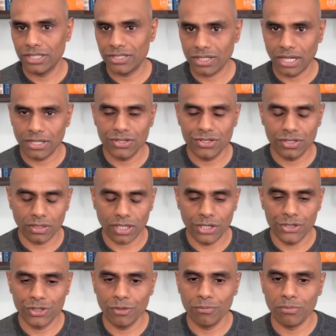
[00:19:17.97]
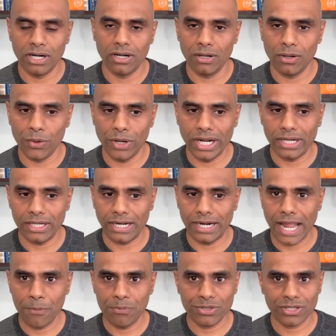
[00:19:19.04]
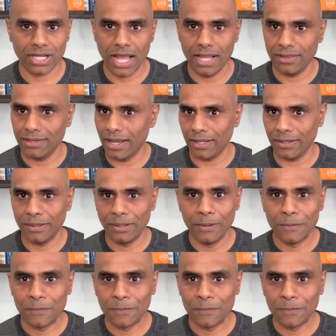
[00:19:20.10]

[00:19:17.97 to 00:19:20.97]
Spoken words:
consumer oriented lifestyle, then